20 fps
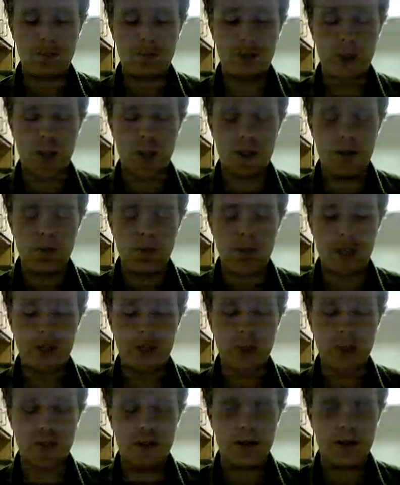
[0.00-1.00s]
of such
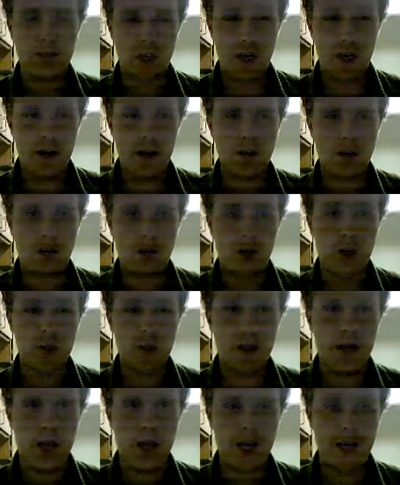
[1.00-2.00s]
meds as Tylenol
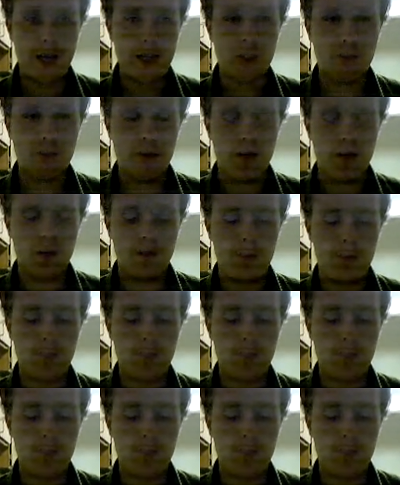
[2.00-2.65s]
and aspirin,